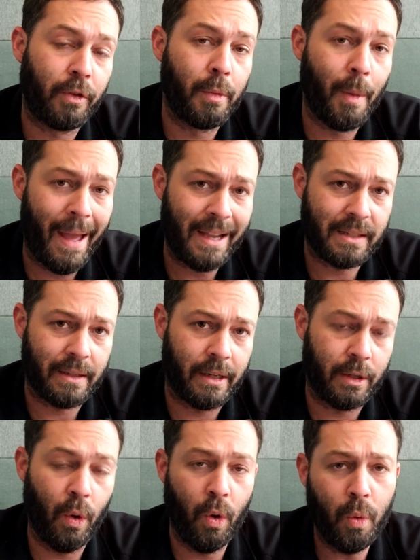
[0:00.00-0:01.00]
from your bank
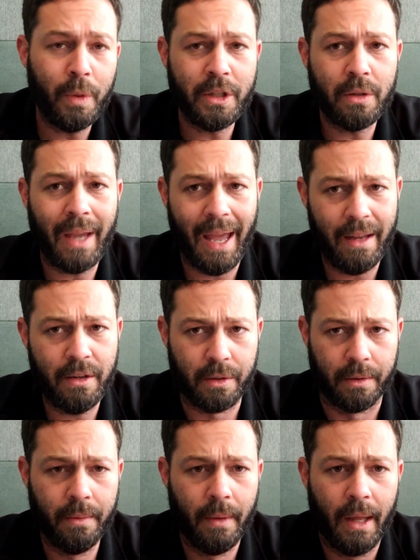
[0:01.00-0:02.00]
side. Or what you can
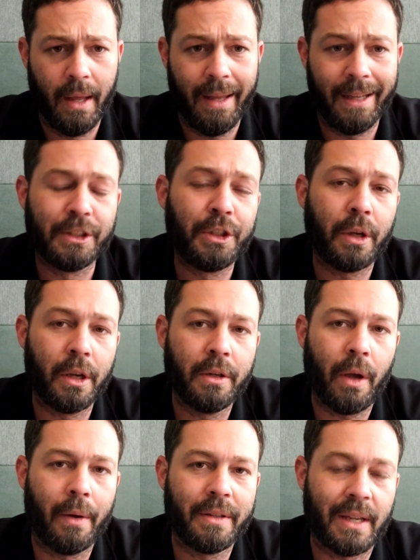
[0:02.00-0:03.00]
do is you can
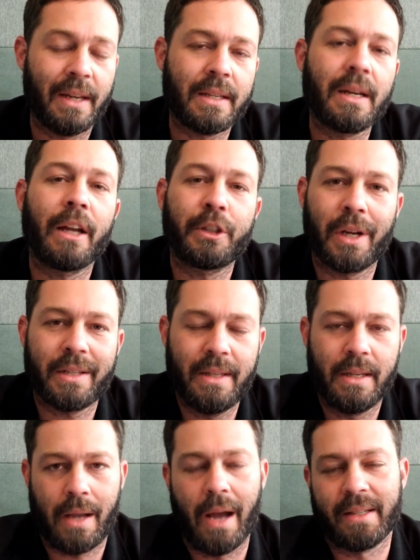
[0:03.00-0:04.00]
go and say, listen, I trust
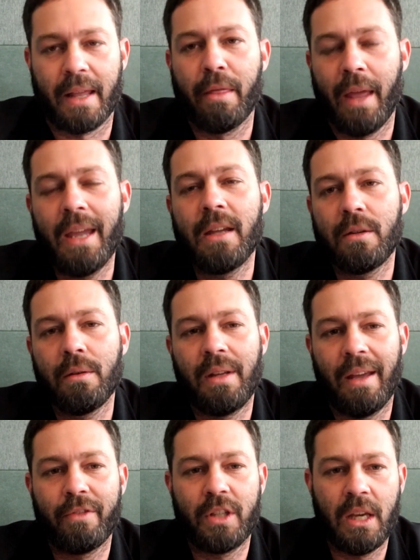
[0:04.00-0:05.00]
these guys, and they can do an
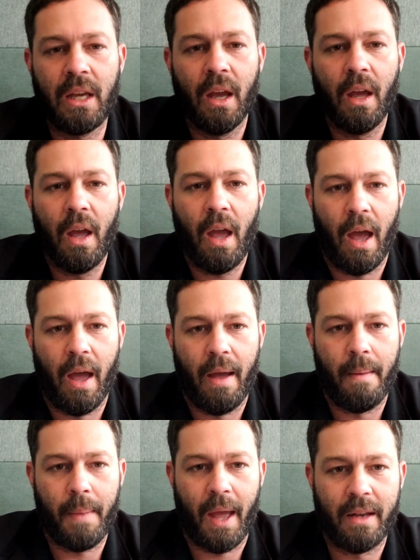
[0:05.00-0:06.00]
EFT
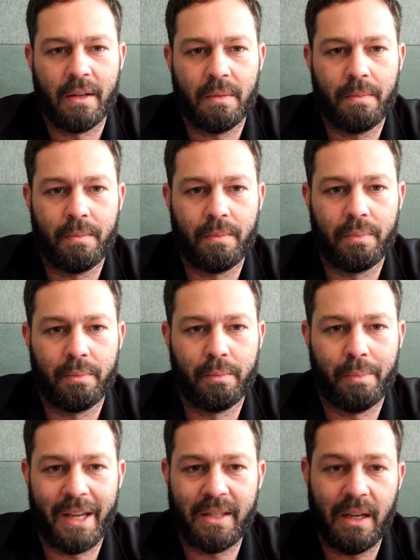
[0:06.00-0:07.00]
and
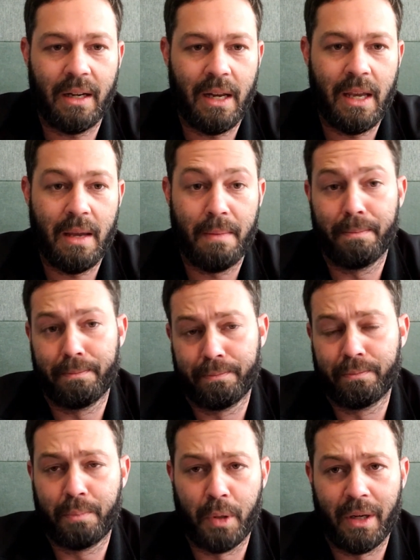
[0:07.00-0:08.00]
basically
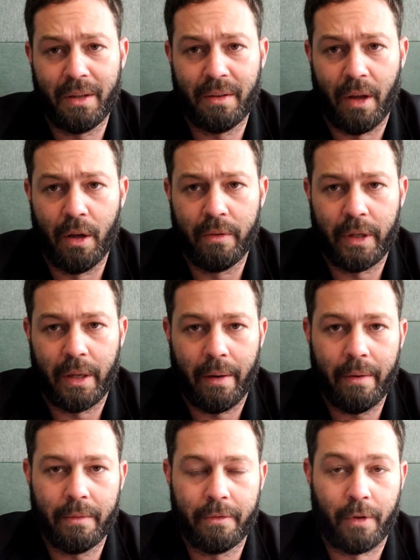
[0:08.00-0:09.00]
put it
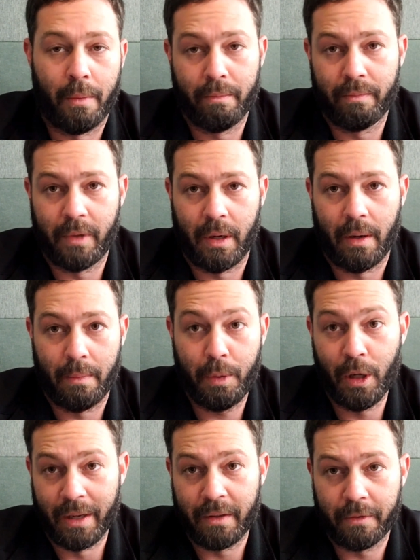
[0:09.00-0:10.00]
over,
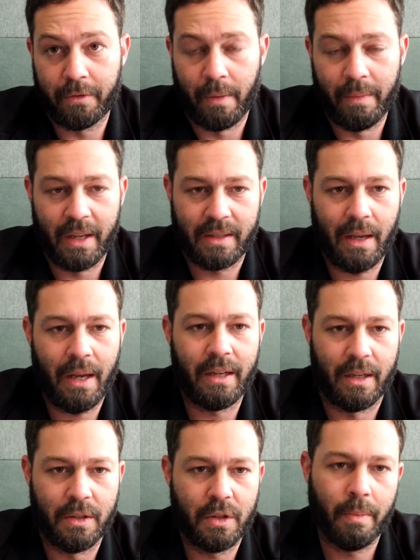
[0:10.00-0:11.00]
pull it from their
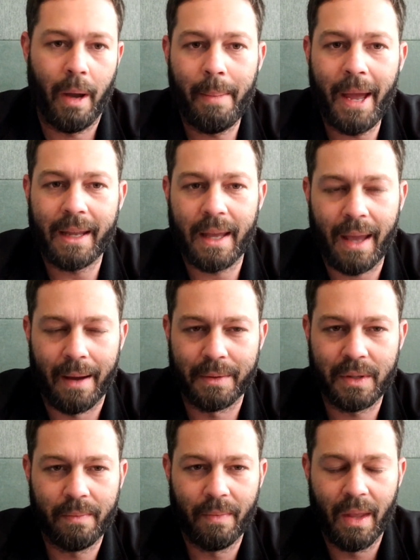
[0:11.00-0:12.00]
side into my bank
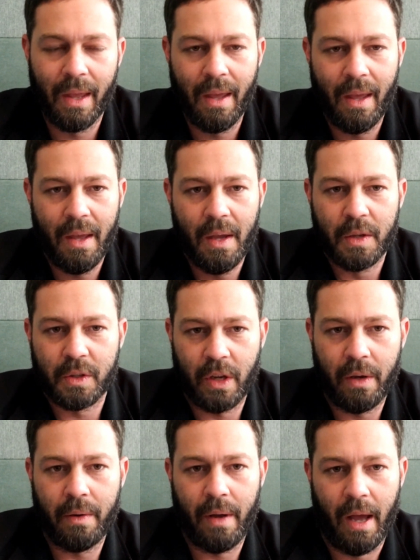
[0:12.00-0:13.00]
account.
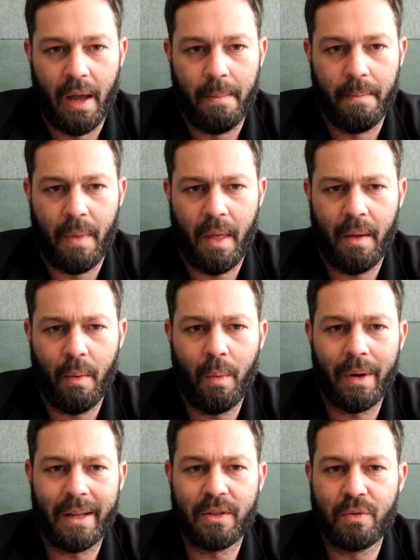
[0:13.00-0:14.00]
So
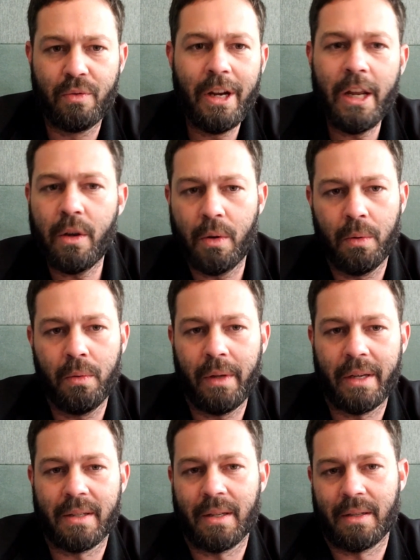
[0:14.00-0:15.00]
what is really cool
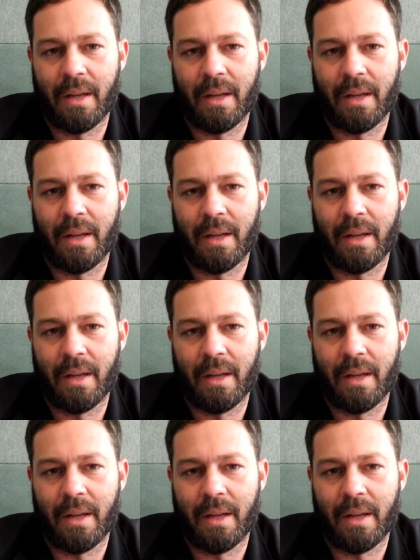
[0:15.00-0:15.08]
is